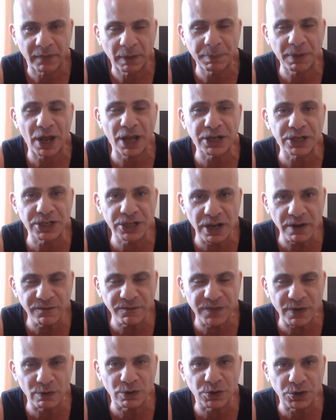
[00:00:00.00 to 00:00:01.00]
But I did
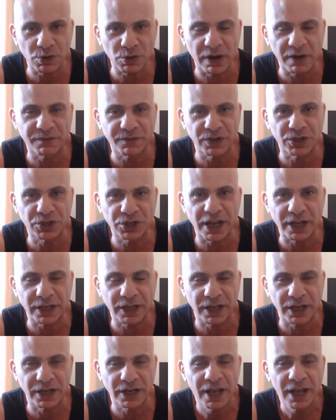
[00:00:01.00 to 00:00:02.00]
feel sorry for
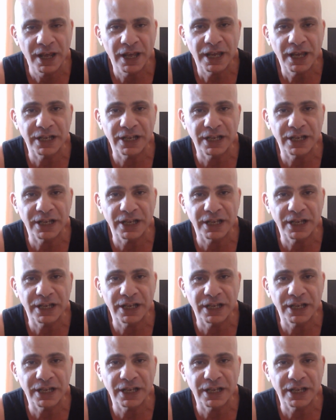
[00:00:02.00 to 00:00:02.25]
Jenkin.